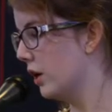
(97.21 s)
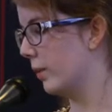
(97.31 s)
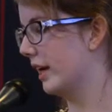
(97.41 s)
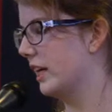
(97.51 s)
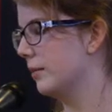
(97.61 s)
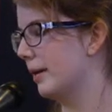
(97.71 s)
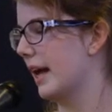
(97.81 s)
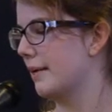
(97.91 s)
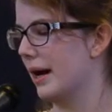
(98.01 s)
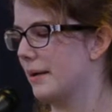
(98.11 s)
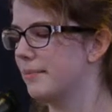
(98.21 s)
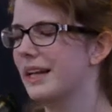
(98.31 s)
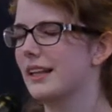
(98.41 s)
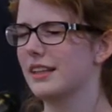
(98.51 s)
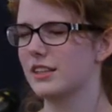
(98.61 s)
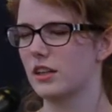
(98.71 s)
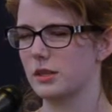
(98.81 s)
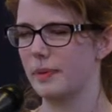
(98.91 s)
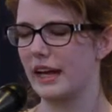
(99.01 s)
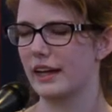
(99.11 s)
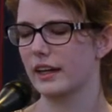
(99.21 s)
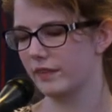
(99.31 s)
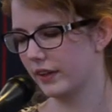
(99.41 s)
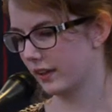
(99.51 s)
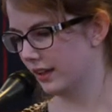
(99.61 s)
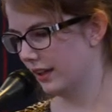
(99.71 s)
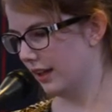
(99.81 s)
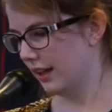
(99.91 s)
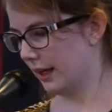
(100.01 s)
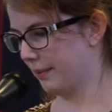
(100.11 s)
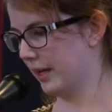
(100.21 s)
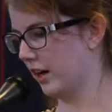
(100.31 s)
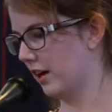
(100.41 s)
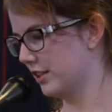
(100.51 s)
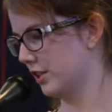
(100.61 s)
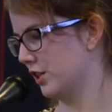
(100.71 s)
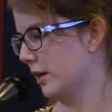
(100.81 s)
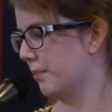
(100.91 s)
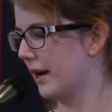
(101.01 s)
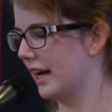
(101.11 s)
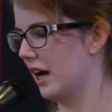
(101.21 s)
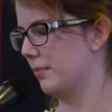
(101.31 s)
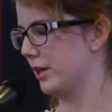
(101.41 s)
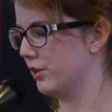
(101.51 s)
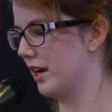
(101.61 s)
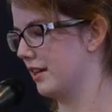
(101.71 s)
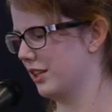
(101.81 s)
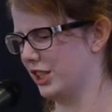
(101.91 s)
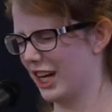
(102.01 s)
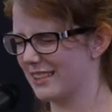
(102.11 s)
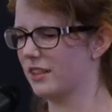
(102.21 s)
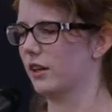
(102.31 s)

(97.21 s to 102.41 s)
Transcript: When I hear my name, I immediately start to panic. I feel like my hearts are trying to break out of my chest.